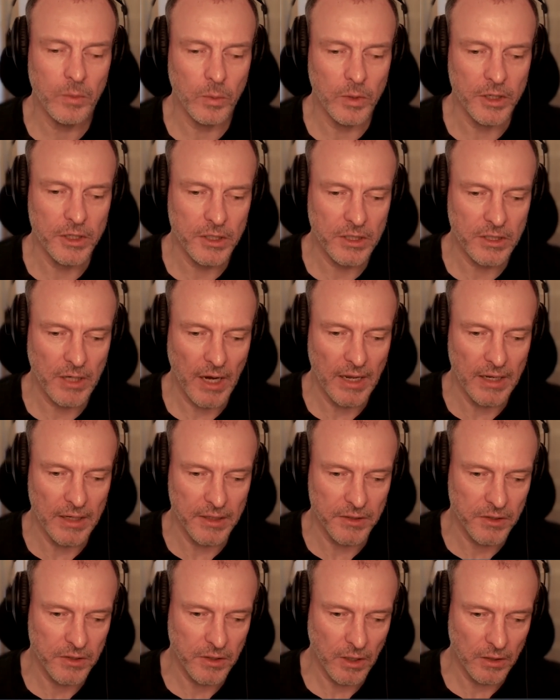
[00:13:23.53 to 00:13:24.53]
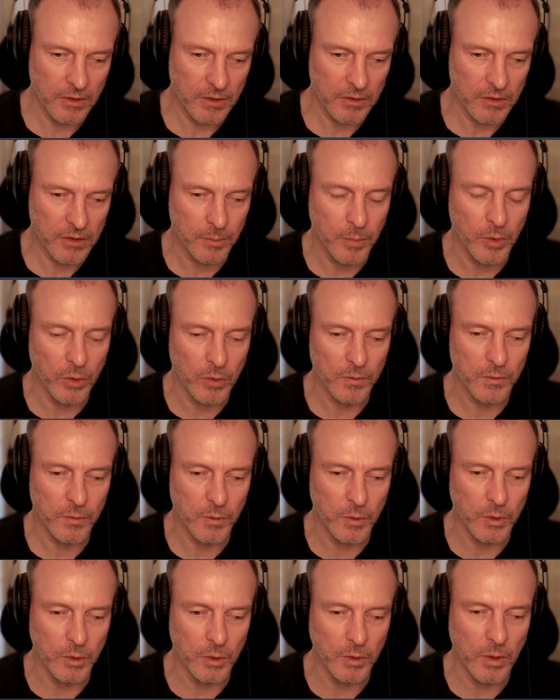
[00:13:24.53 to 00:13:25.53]
which has support
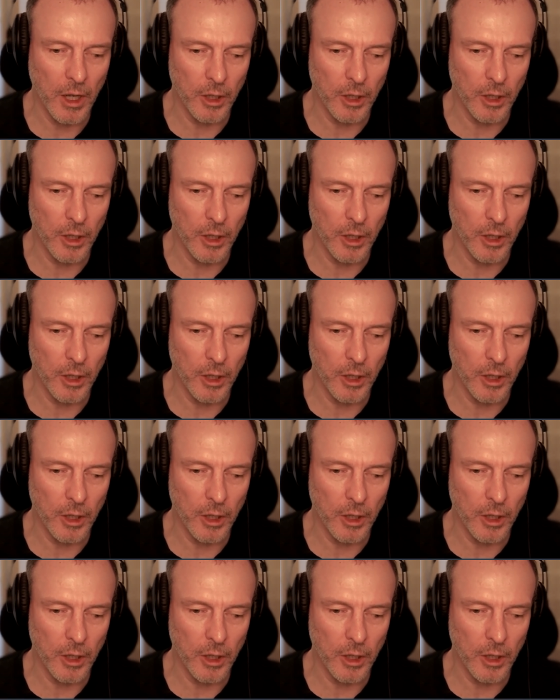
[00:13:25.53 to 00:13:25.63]
for